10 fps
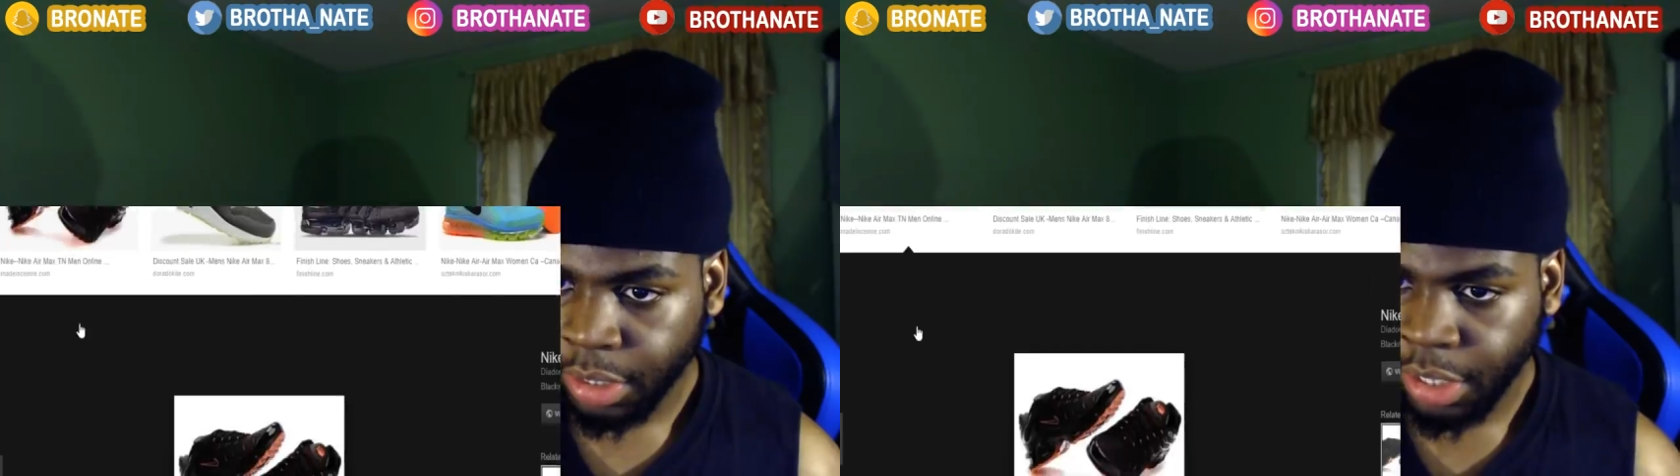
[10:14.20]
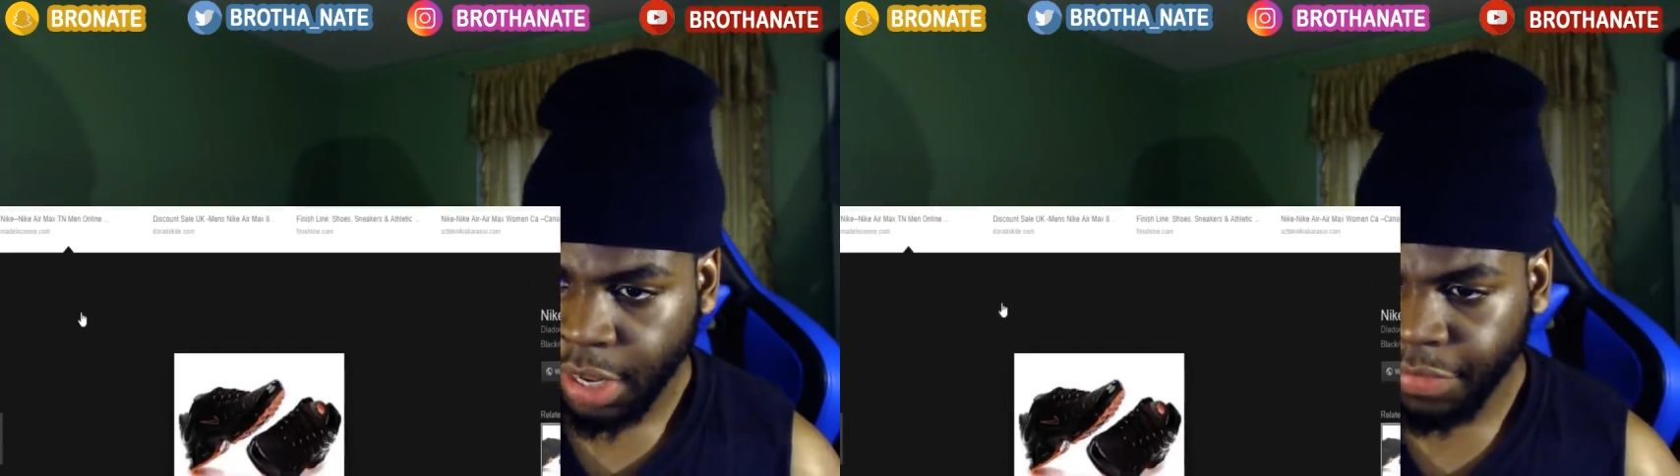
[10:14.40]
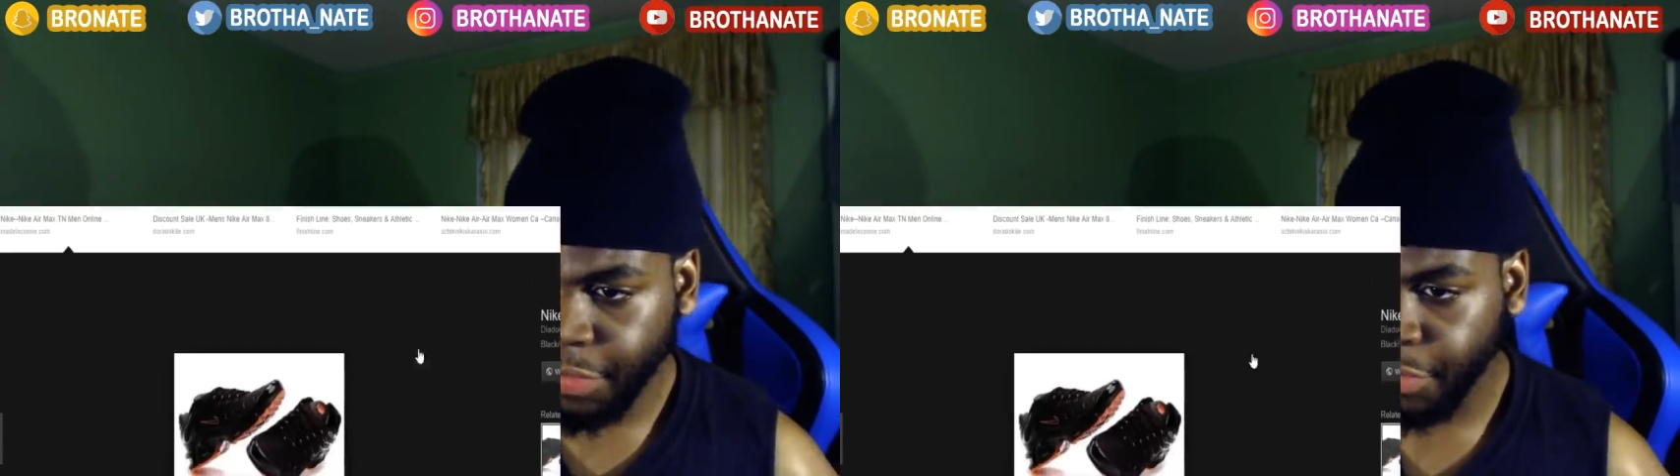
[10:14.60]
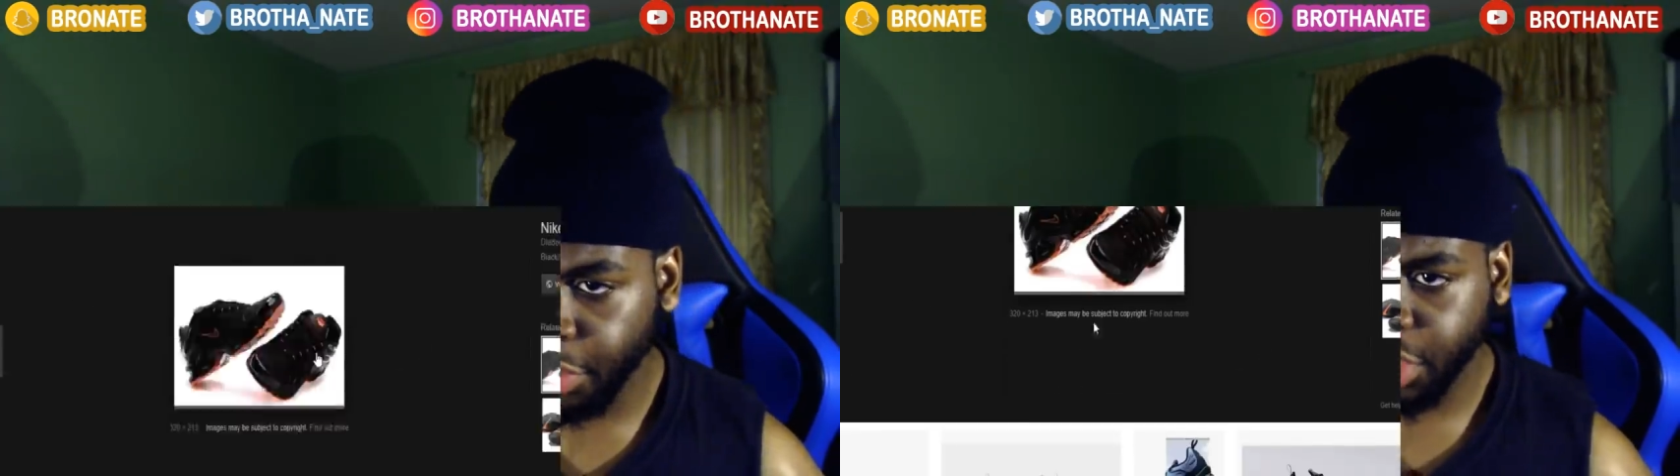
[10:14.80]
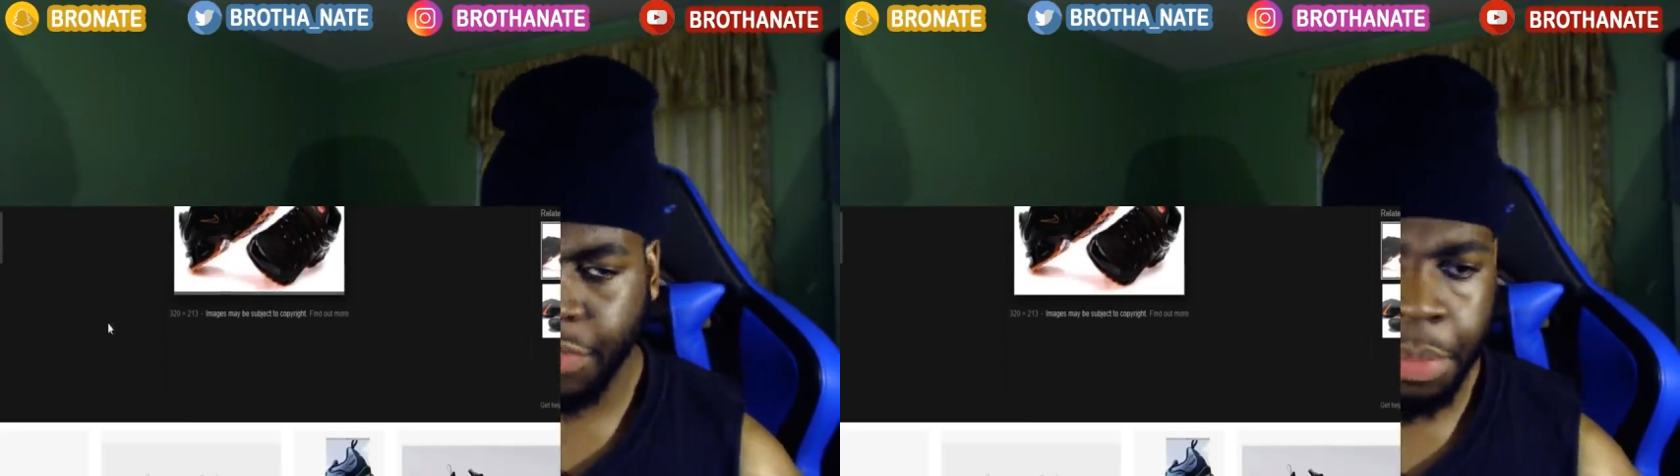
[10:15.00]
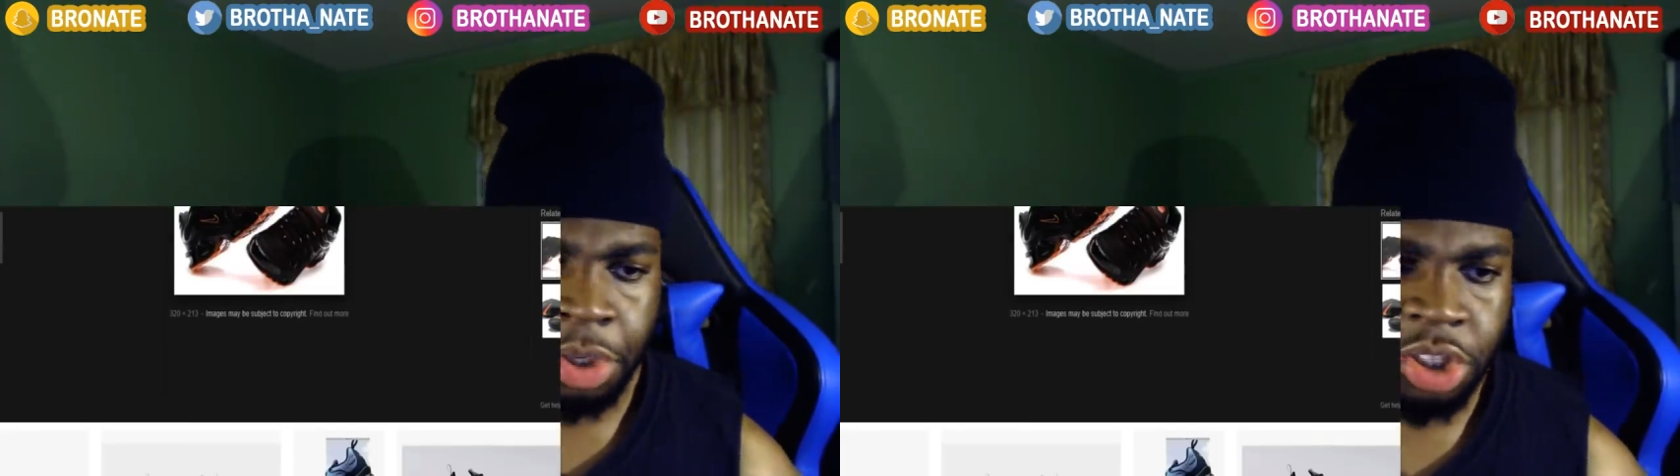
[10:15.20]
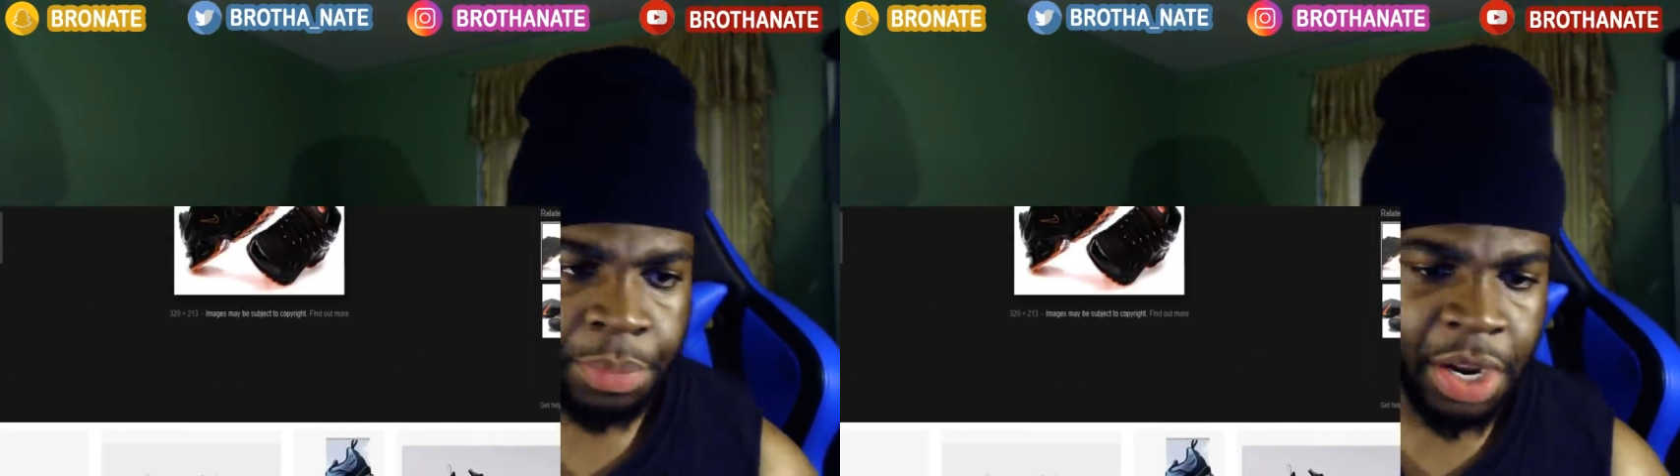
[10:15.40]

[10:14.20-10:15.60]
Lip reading: they have different versions. They have a bunch of them.